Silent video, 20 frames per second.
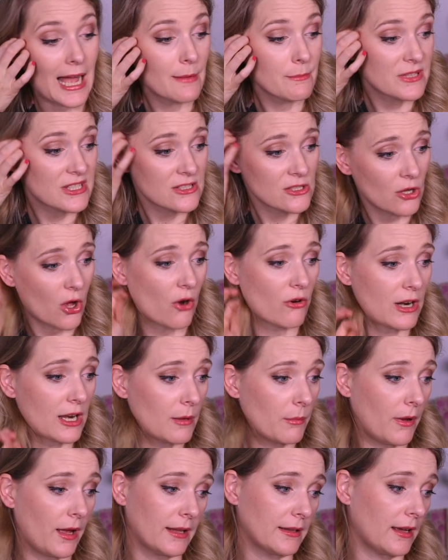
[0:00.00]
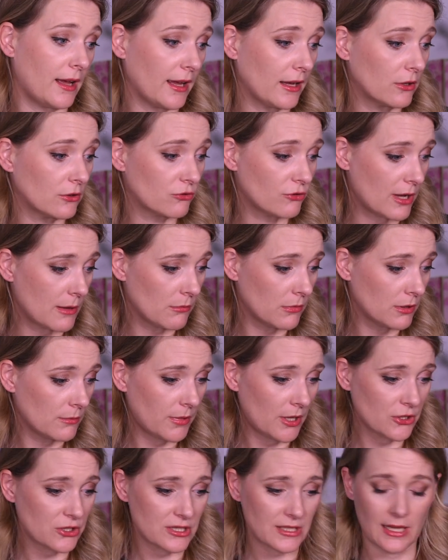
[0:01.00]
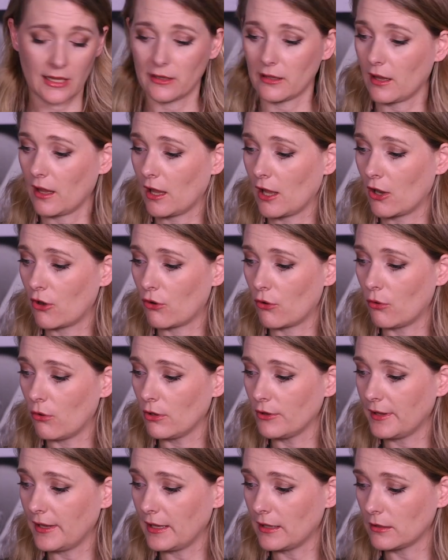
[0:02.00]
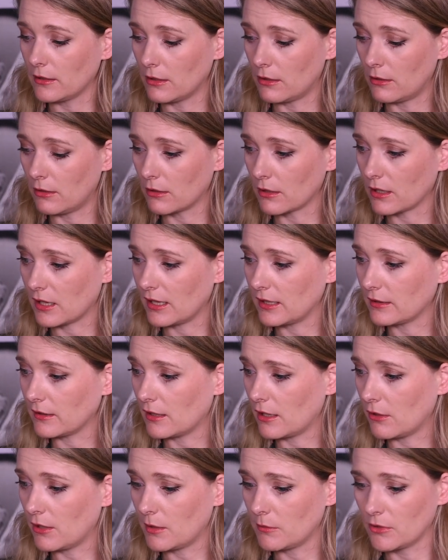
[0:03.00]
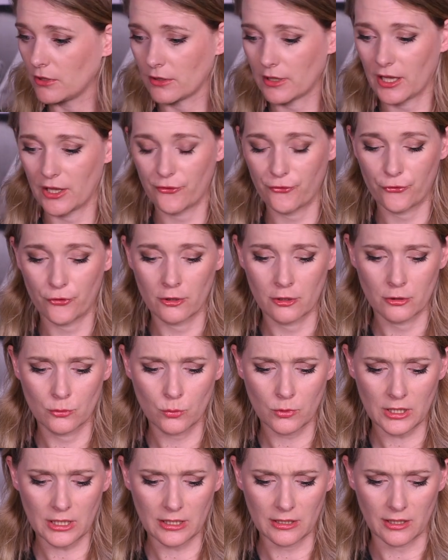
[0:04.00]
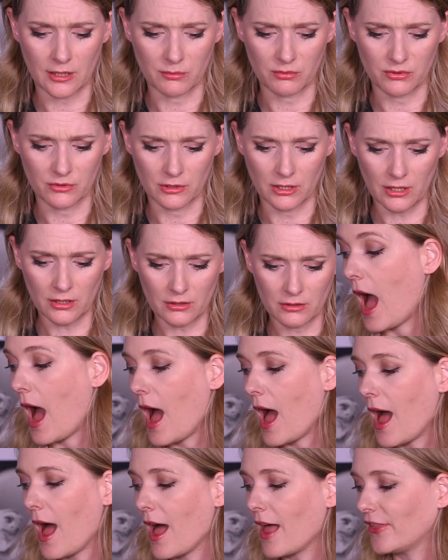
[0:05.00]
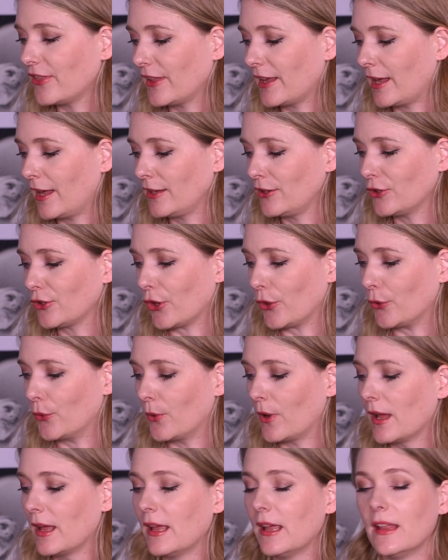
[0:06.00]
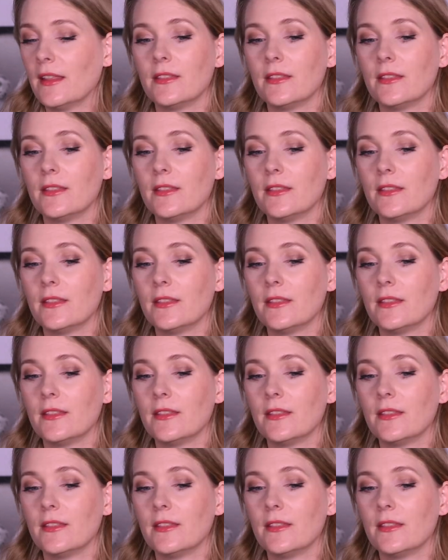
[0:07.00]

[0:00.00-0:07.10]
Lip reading: I'm sorry, but I could ramble about skincare all day long, and now I'm looking for, where did I put it? Ah, there you go.